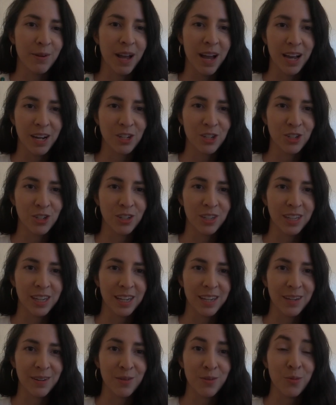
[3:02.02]

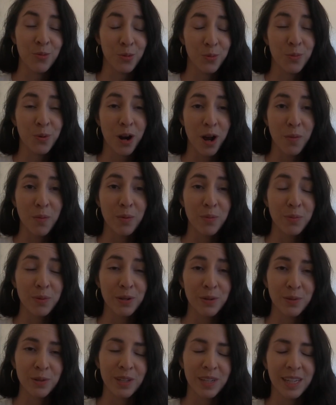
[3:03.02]
actually will probably
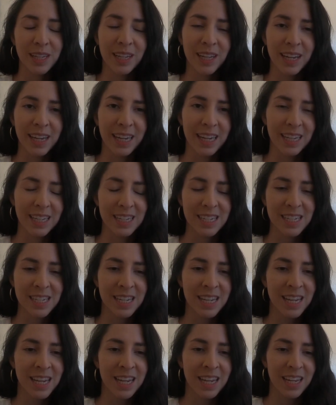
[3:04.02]
really like. It's,
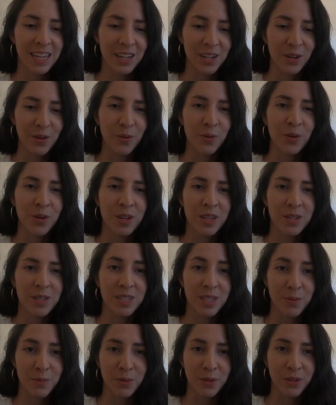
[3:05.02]

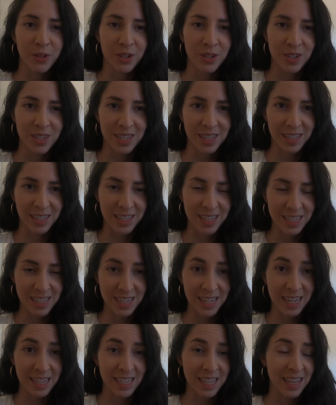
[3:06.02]
similar to
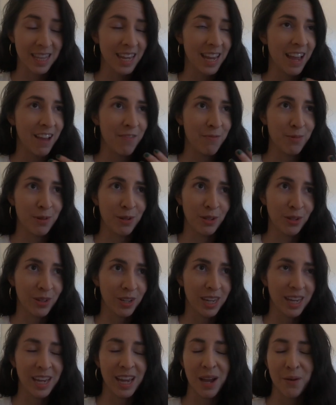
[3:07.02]
listings that they have been
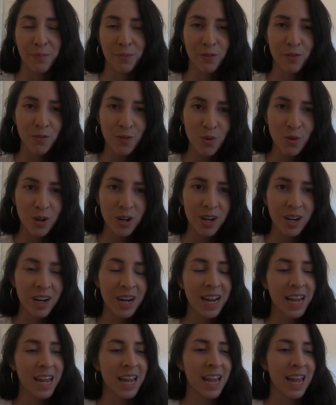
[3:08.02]
looking at before,
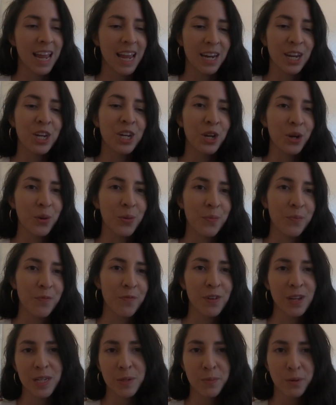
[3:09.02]
and
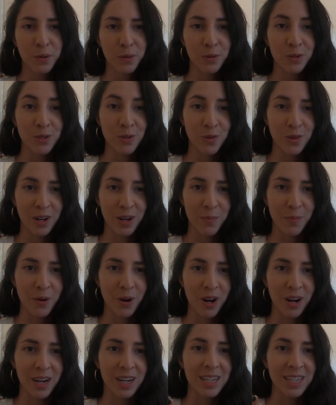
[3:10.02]
Facebook will do their
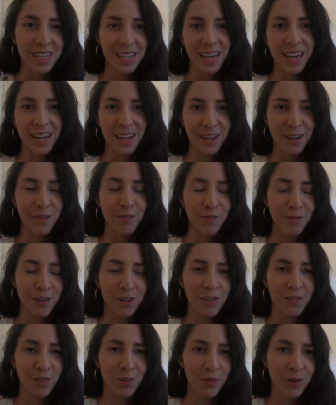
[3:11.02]
part to get it in front
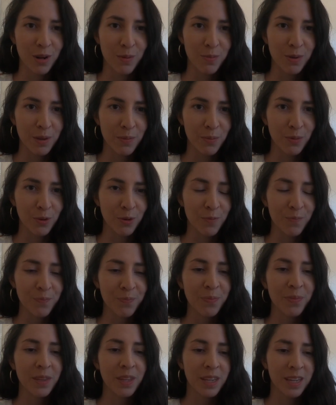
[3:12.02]
of the right people
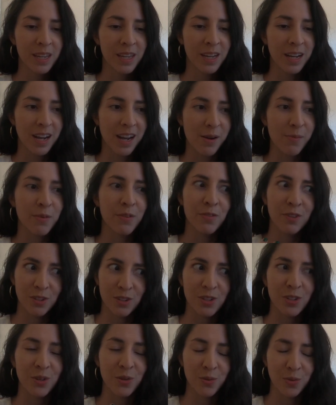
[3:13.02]
if you
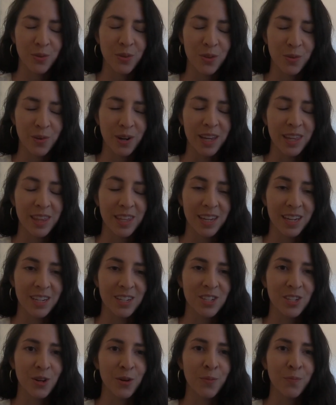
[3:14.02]
do the right thing.
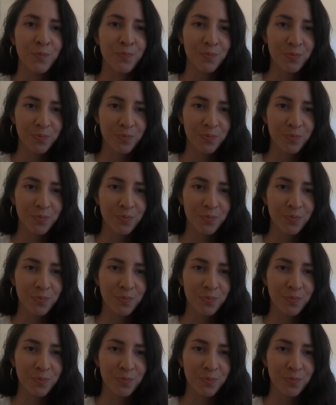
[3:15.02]
So